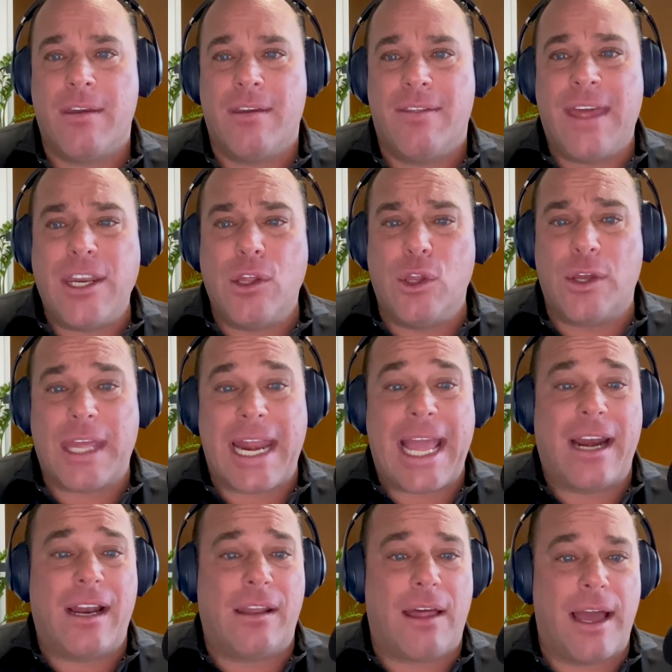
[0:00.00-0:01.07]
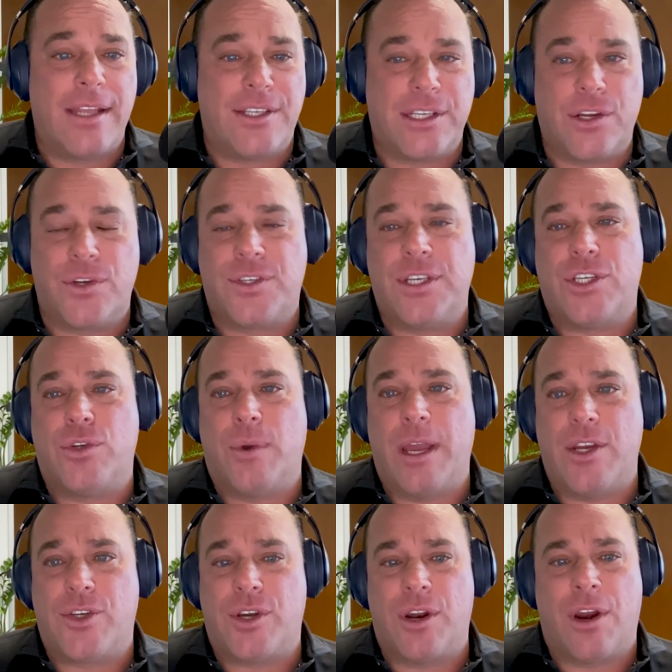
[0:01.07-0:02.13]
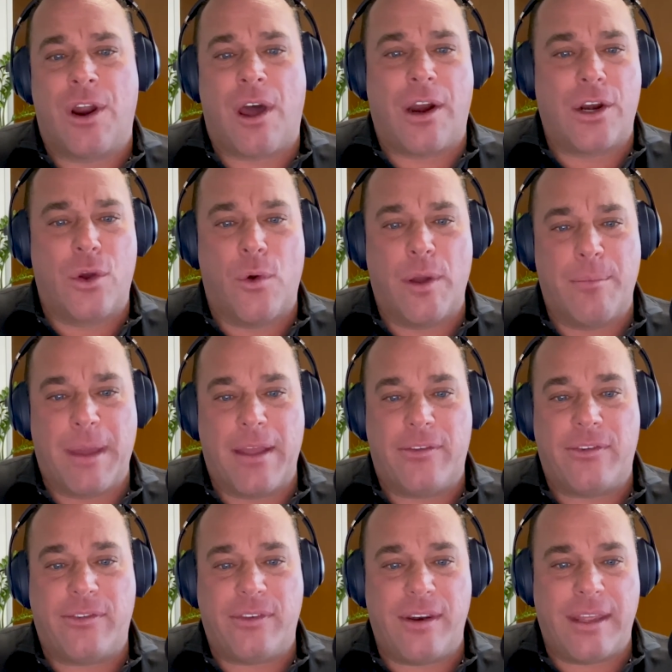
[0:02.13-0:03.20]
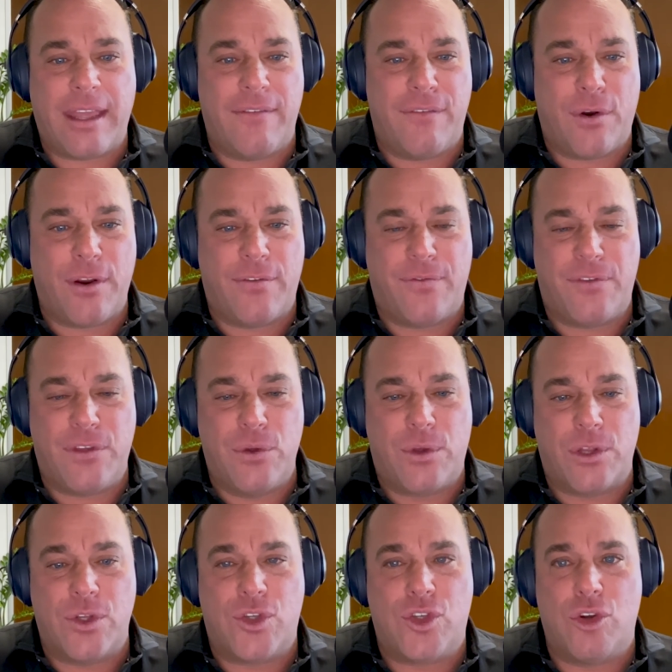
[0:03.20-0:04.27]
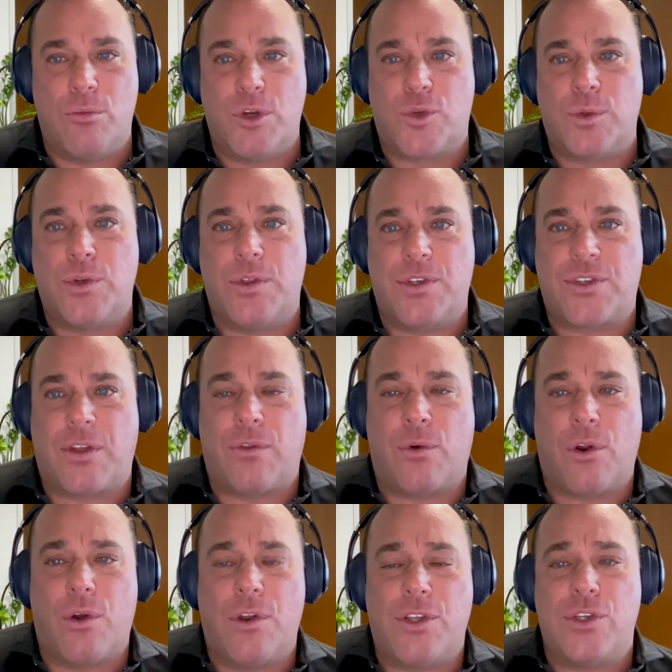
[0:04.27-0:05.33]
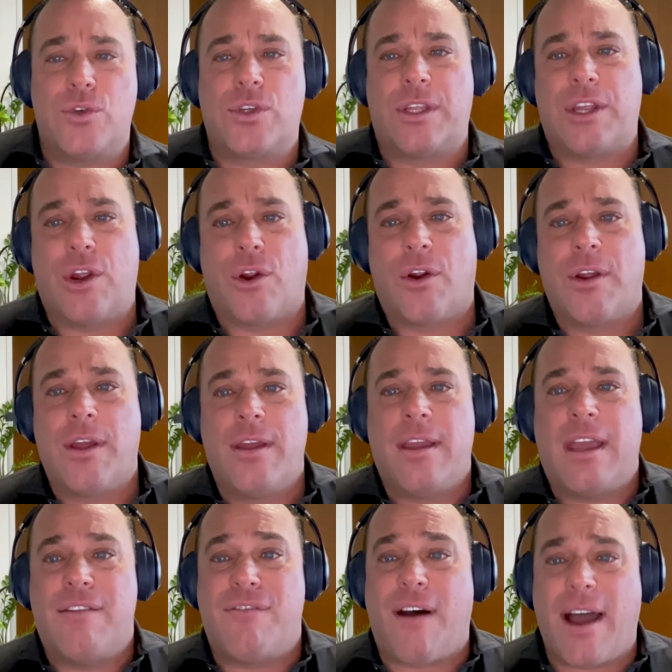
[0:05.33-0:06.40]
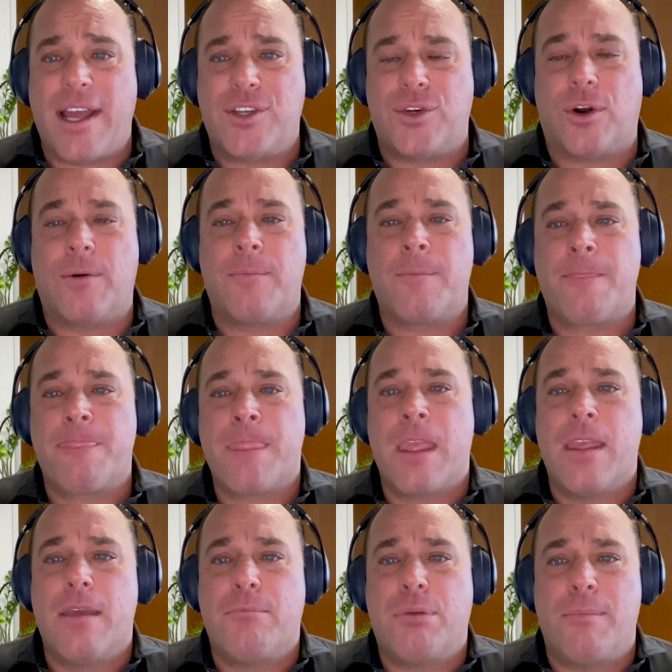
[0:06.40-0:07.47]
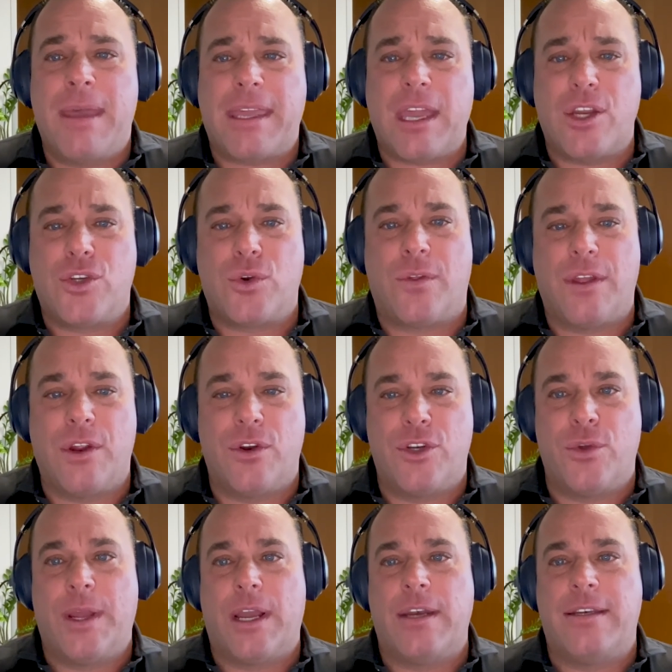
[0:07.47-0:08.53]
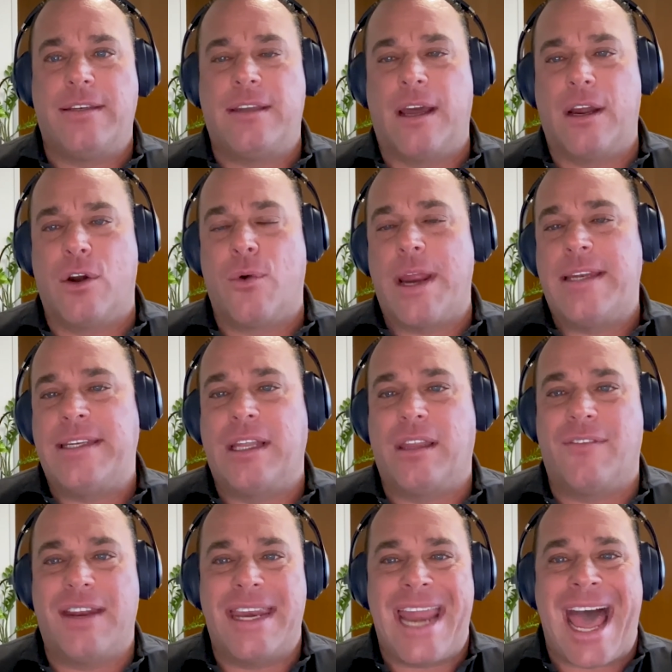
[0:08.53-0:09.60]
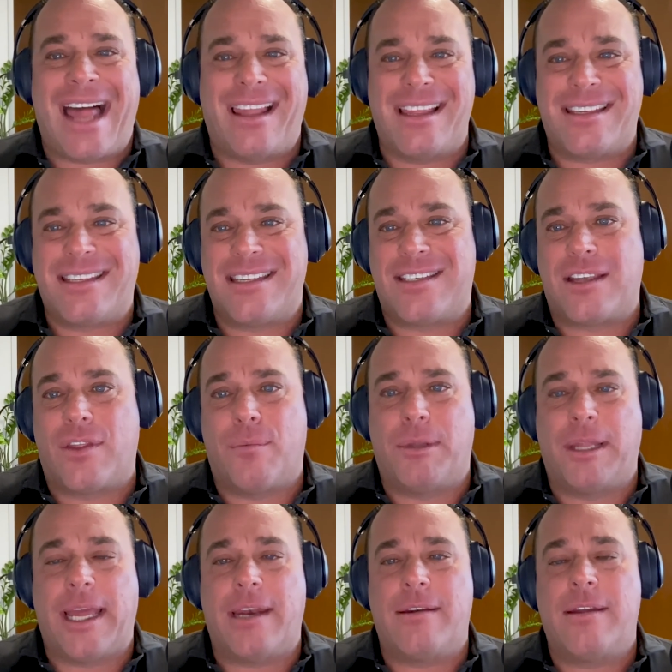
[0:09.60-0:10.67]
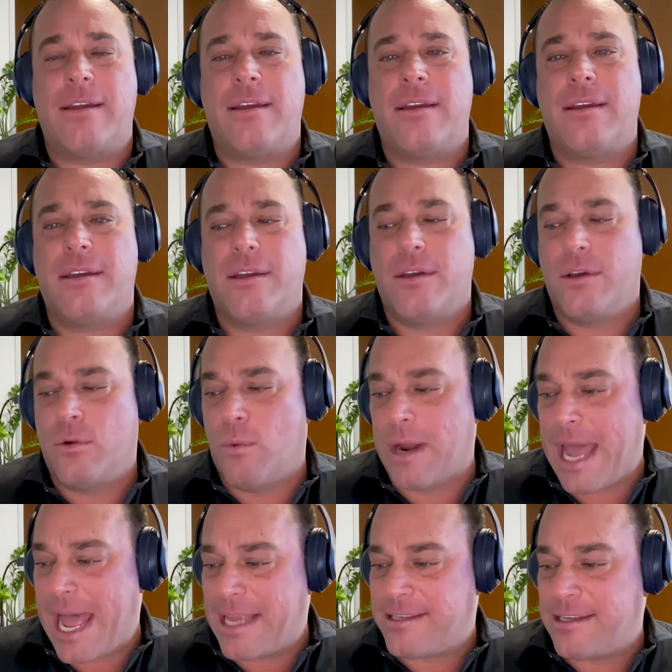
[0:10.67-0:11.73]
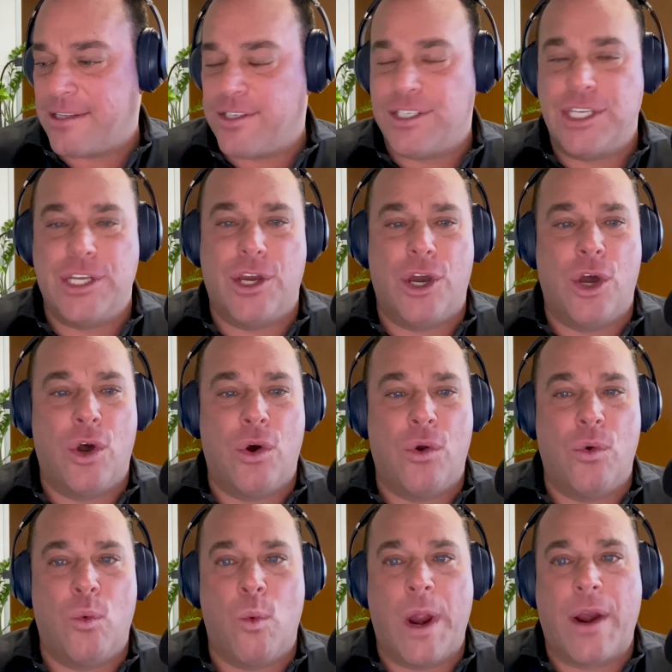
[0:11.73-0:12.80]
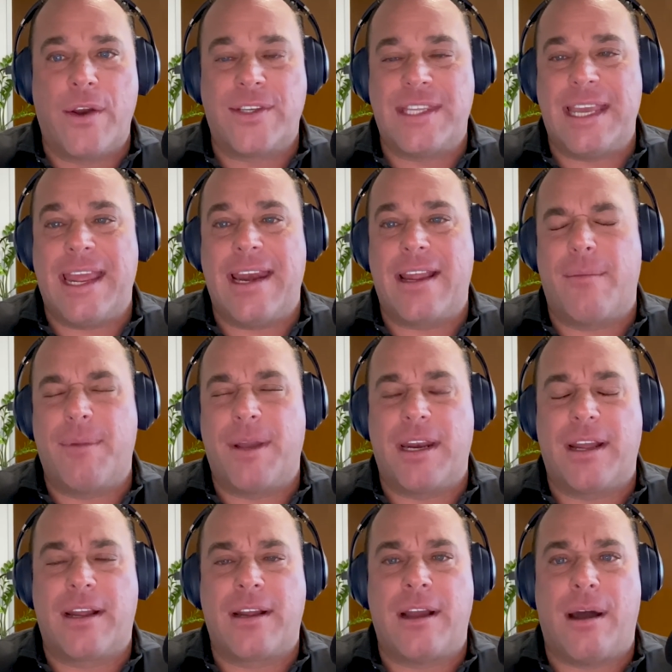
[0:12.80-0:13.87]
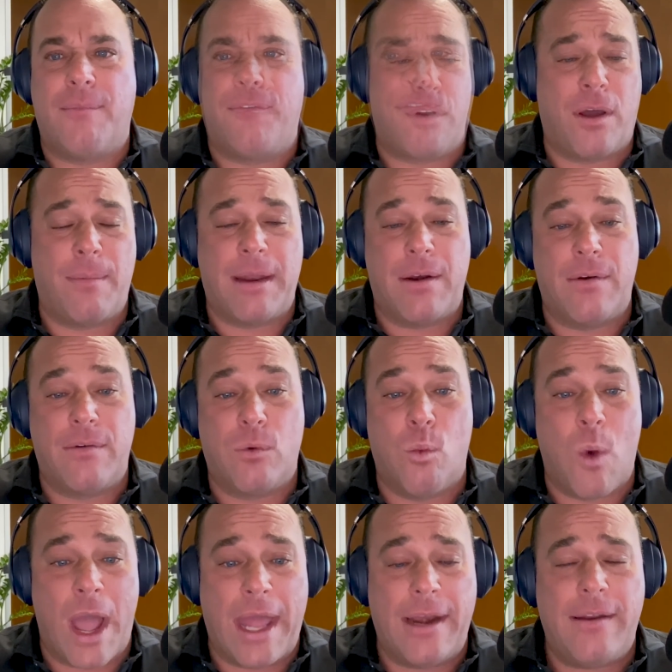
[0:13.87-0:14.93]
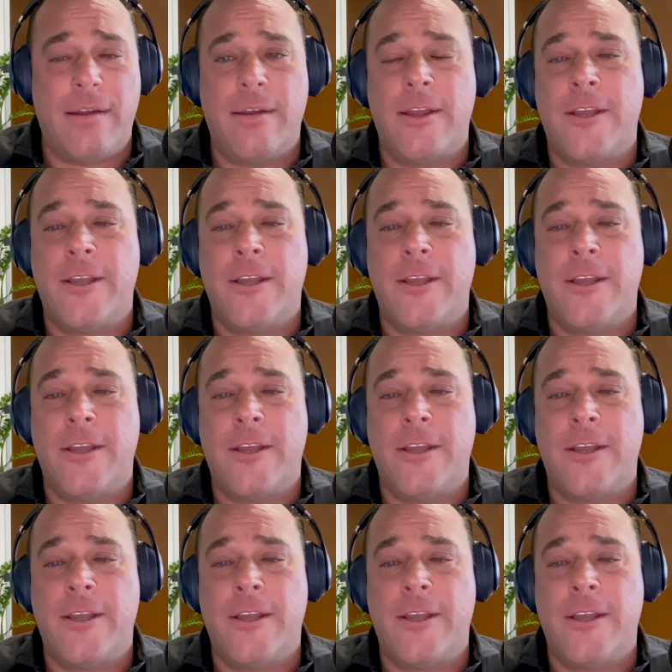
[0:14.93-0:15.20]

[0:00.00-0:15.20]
Then you look at analyzing your situation on an ongoing basis. And again, very few consumers would do this on their own. It's usually your advisor, but making sure that you're doing a great deal of analysis on the plan. What assets do you own? Where's the income going to come from and when?